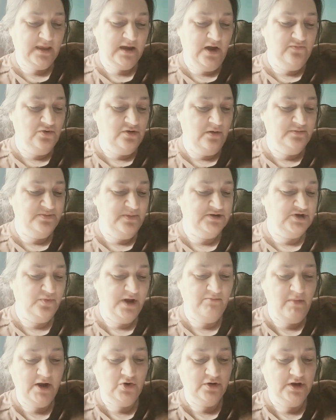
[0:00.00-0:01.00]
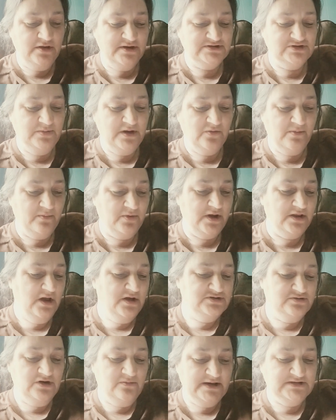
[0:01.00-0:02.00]
Have you come to me to bring my crookedness to be remembered and
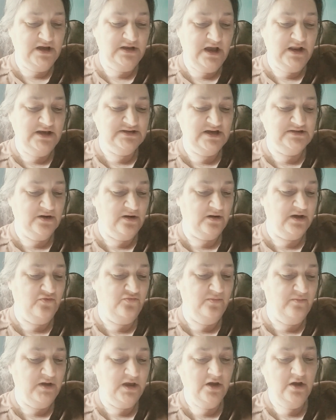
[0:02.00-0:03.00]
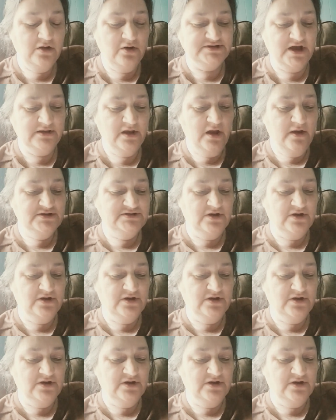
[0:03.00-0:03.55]
to kill my son? And he said to her, Give me your son.